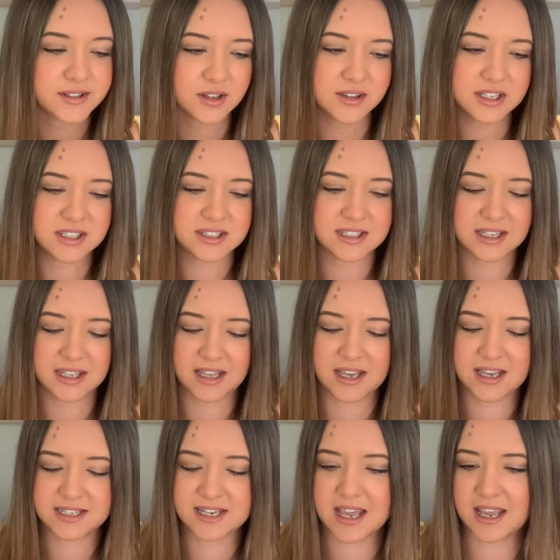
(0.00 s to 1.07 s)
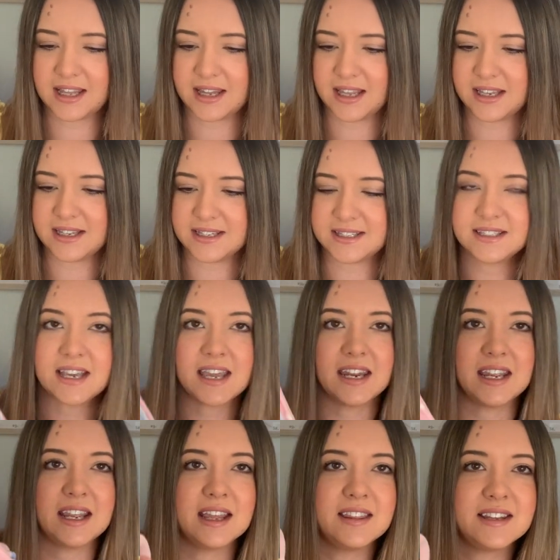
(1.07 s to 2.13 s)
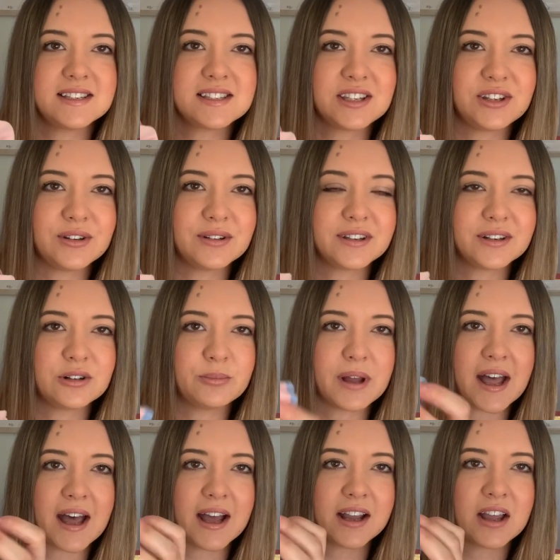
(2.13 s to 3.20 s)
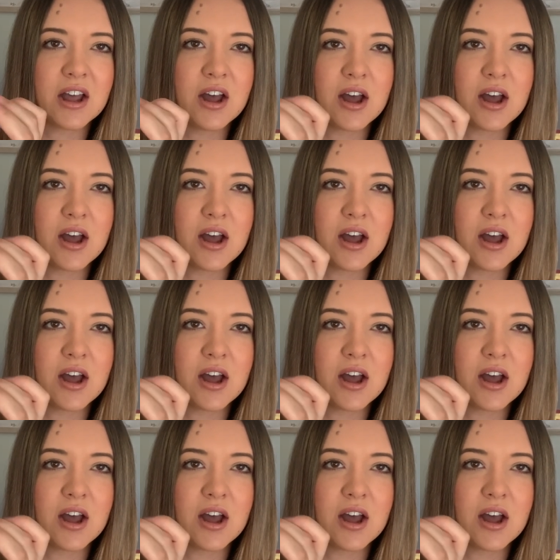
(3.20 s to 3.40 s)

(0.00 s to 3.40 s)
So this year Taylor is getting this cute little pack